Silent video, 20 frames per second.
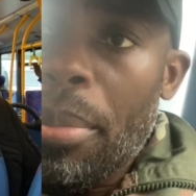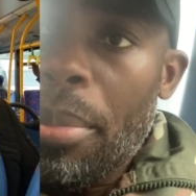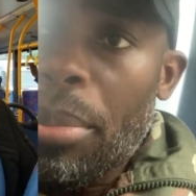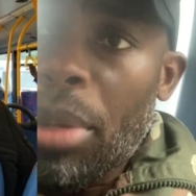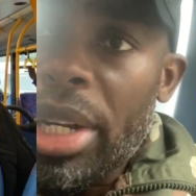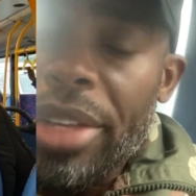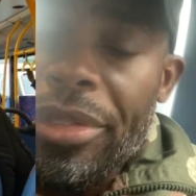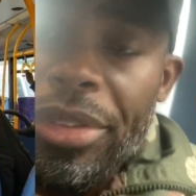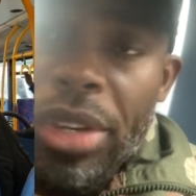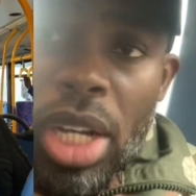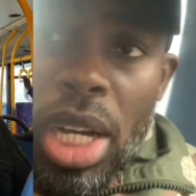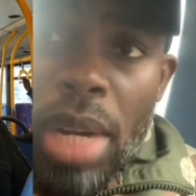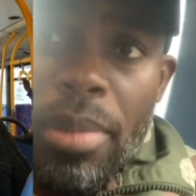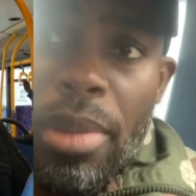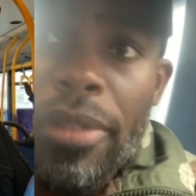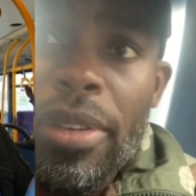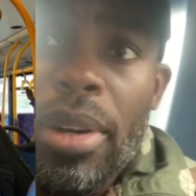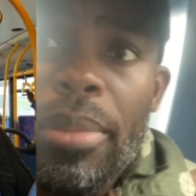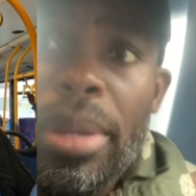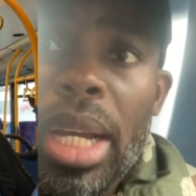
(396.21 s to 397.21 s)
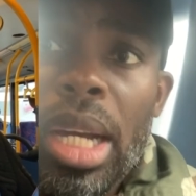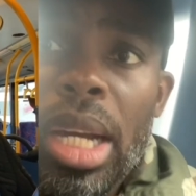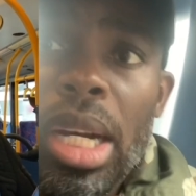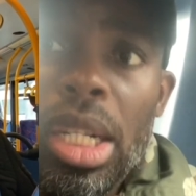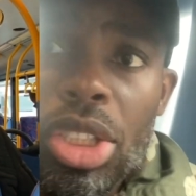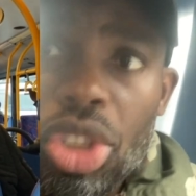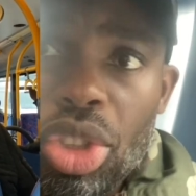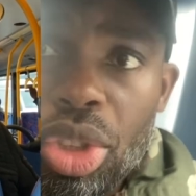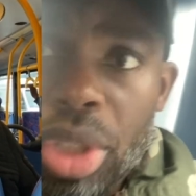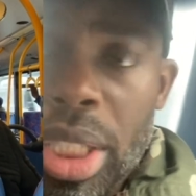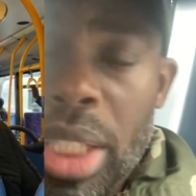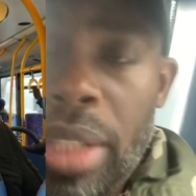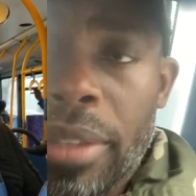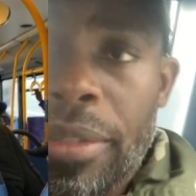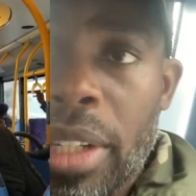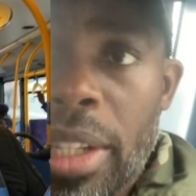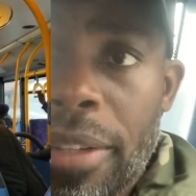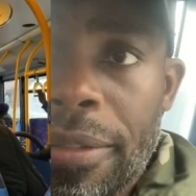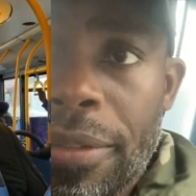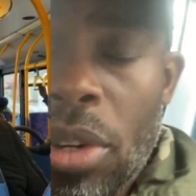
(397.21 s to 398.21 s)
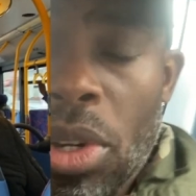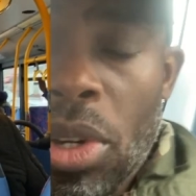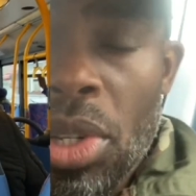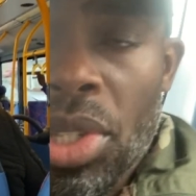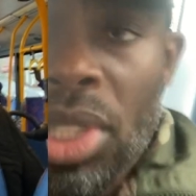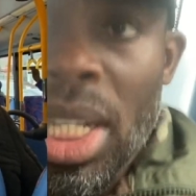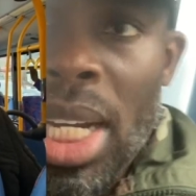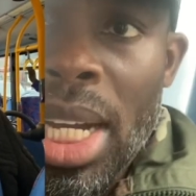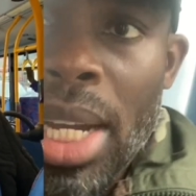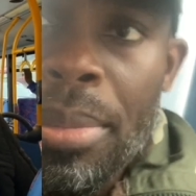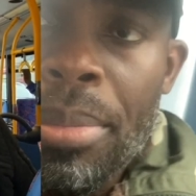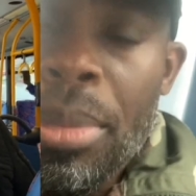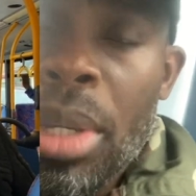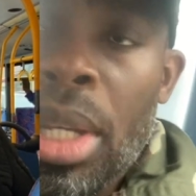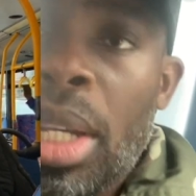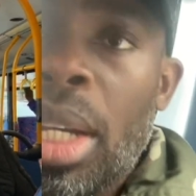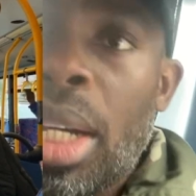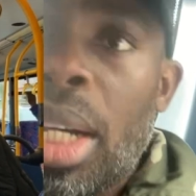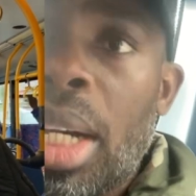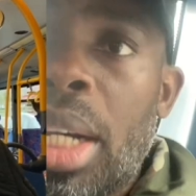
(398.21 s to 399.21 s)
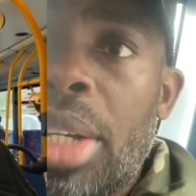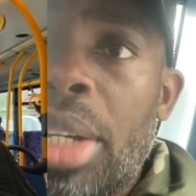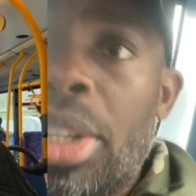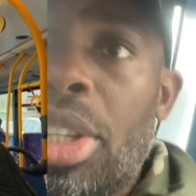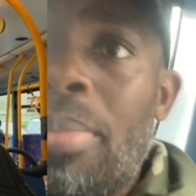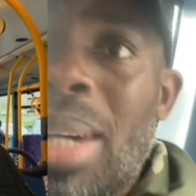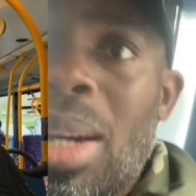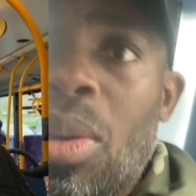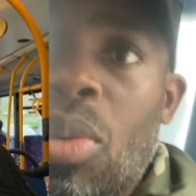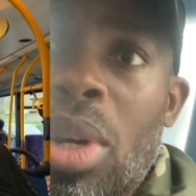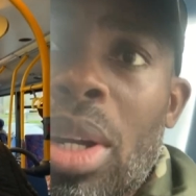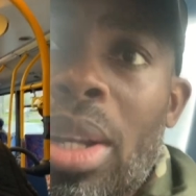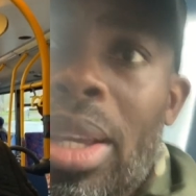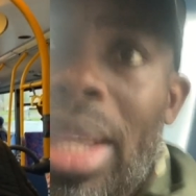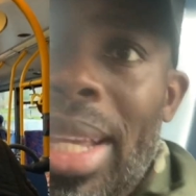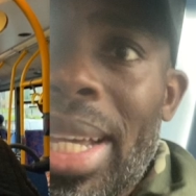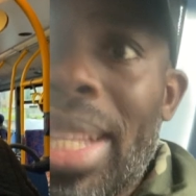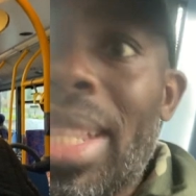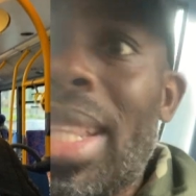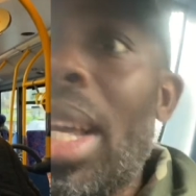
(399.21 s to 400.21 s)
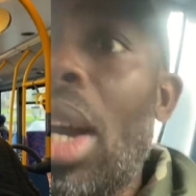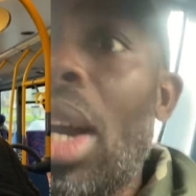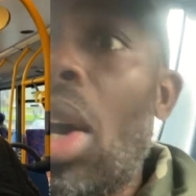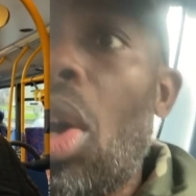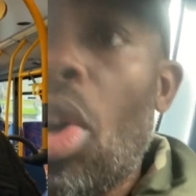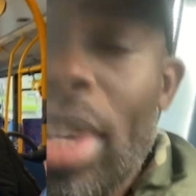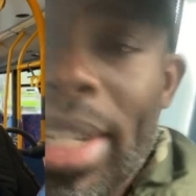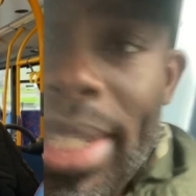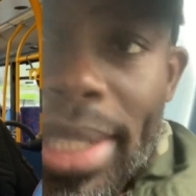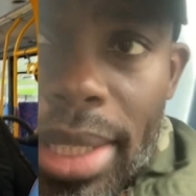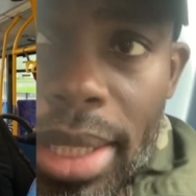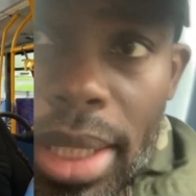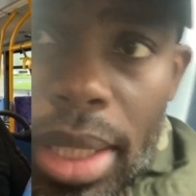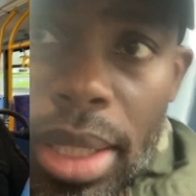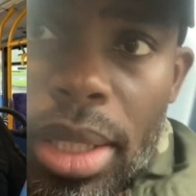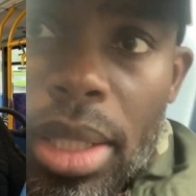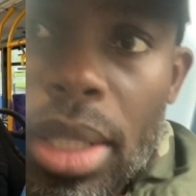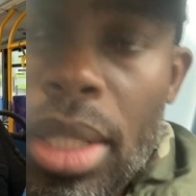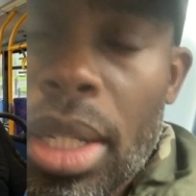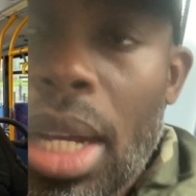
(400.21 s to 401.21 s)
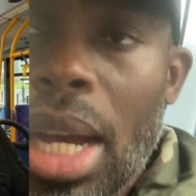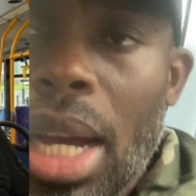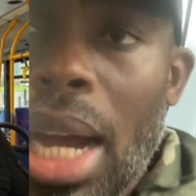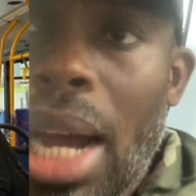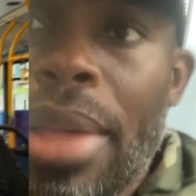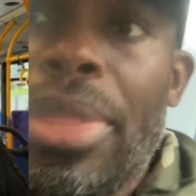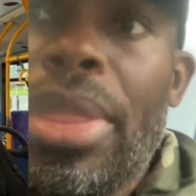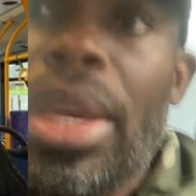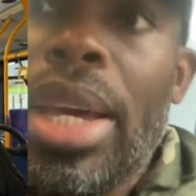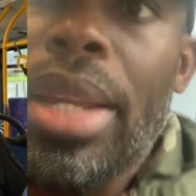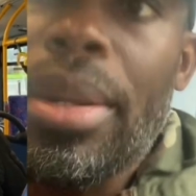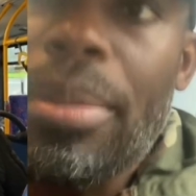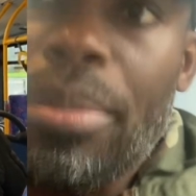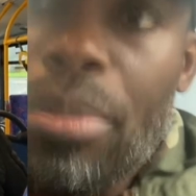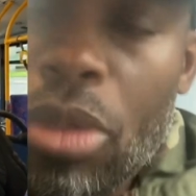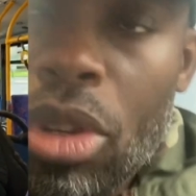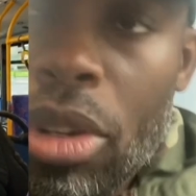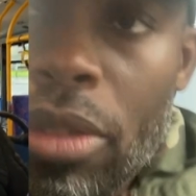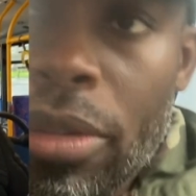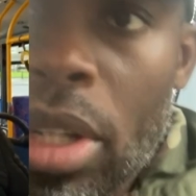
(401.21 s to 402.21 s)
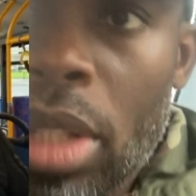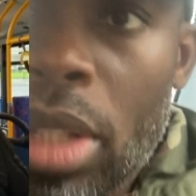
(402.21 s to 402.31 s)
But if you're coming from a country for the first time, you might want to get the Oyster and then move on